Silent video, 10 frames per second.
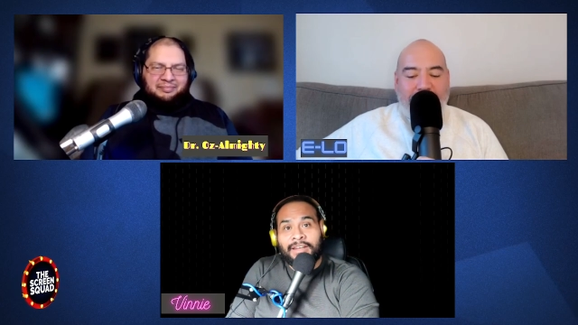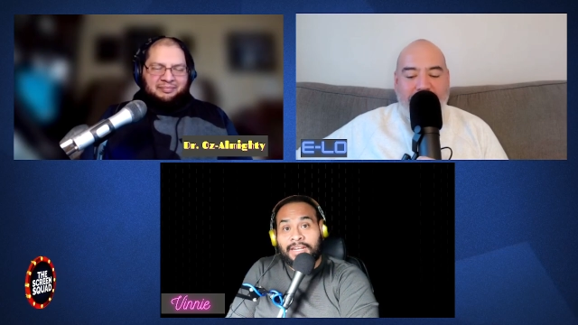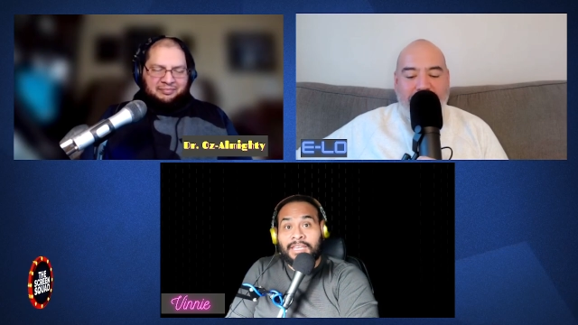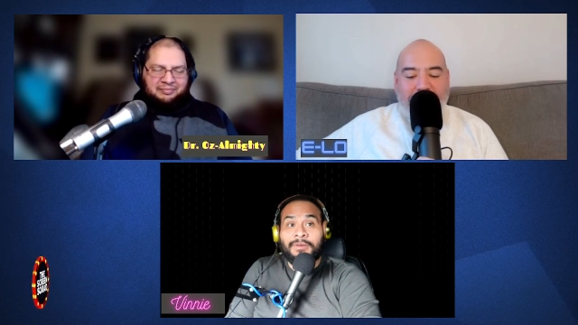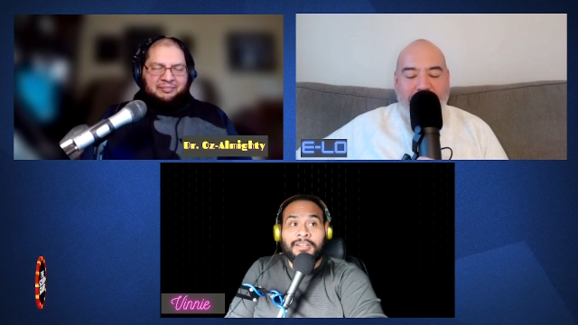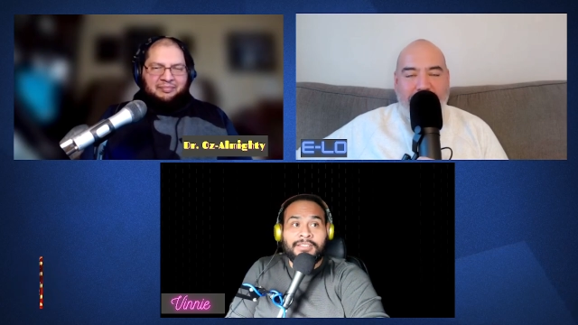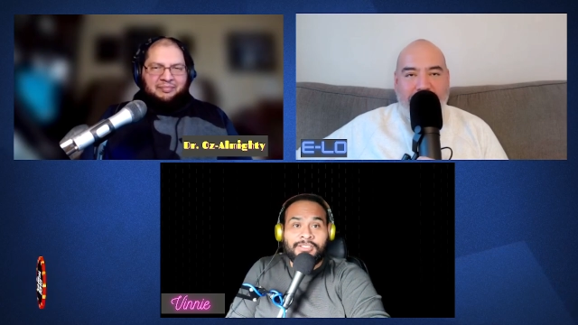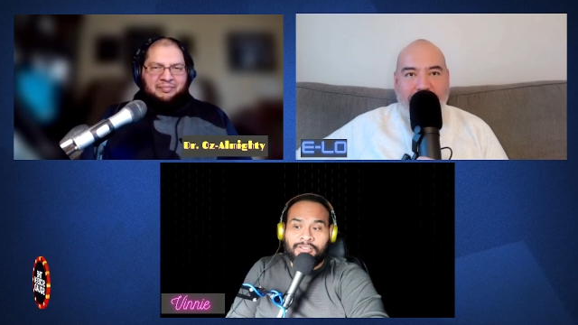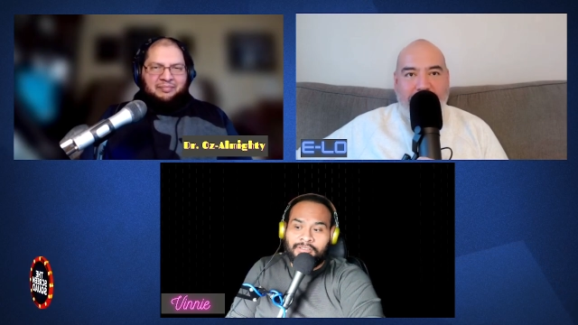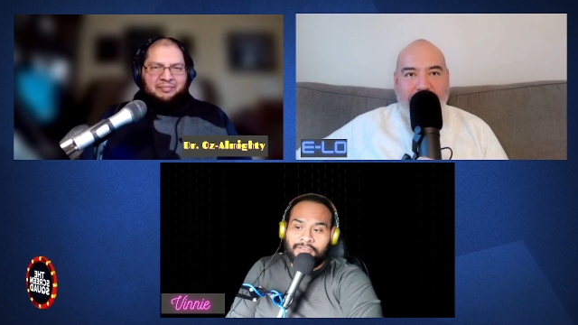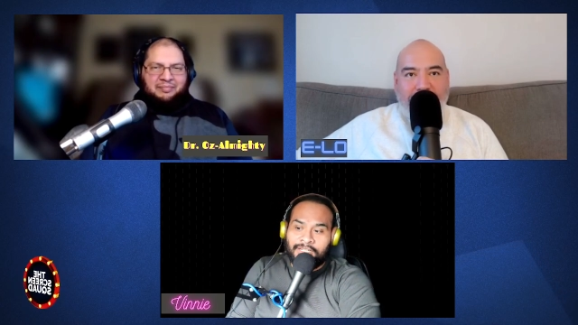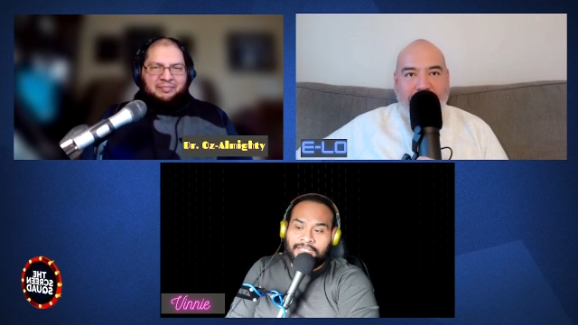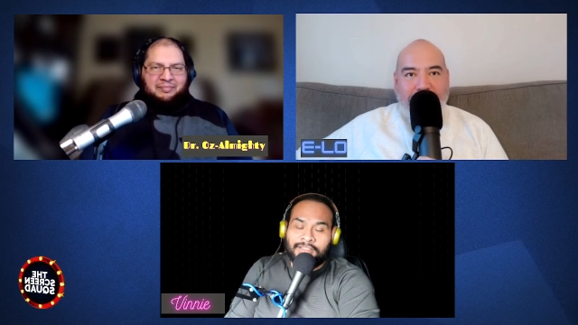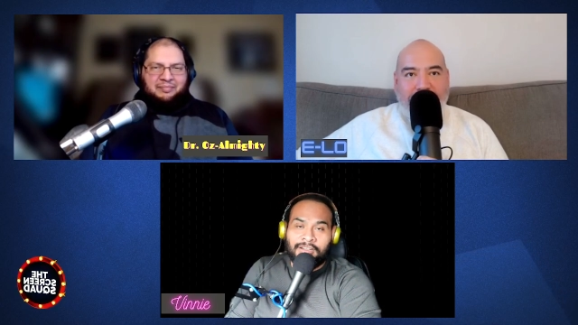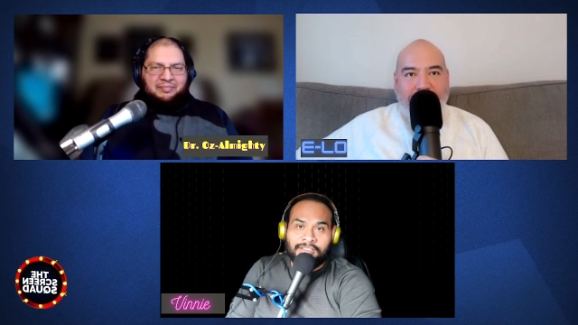Speaker 1: and it came out on digital, and I
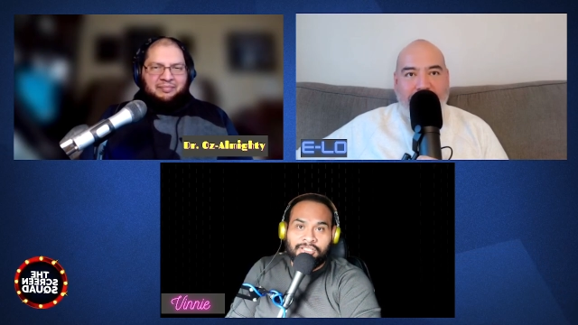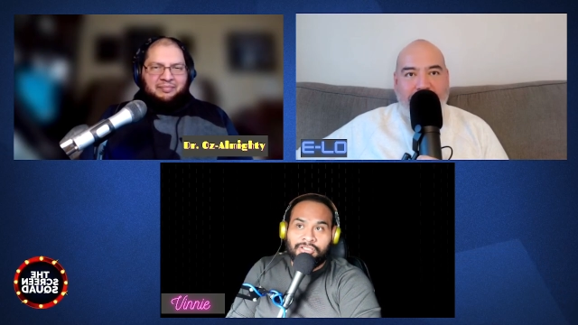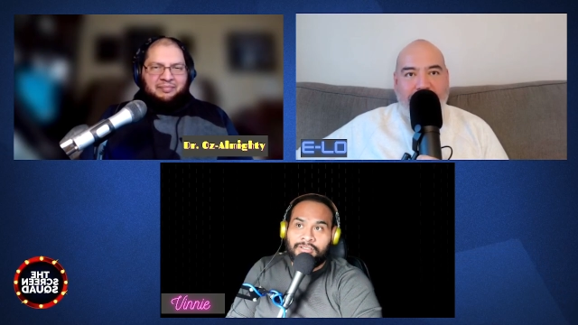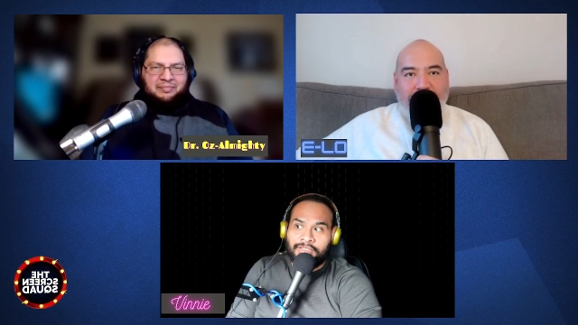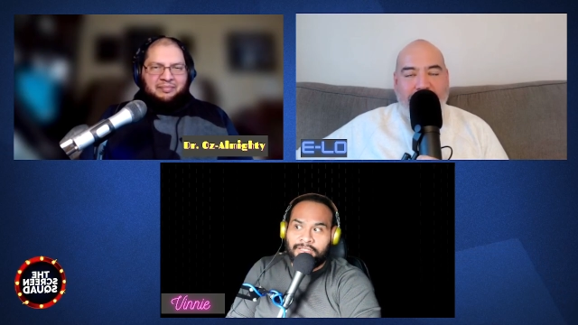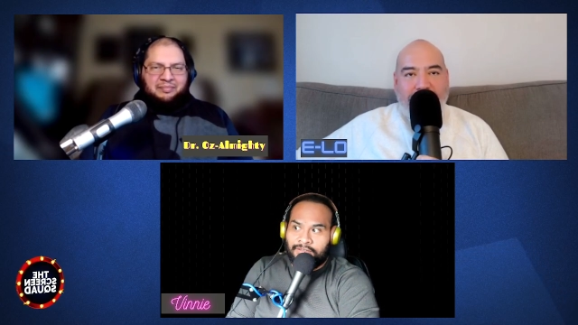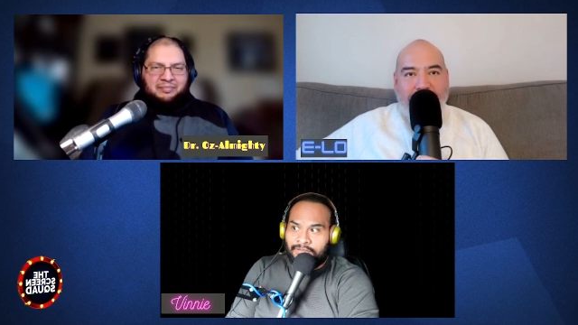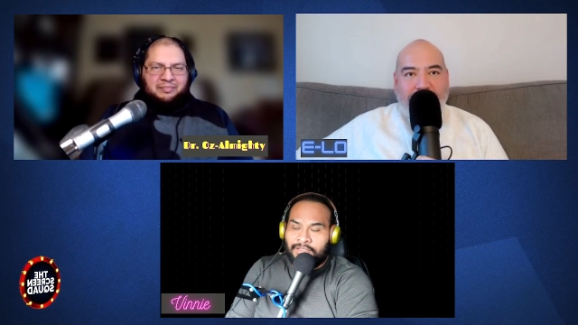saw it on digital, and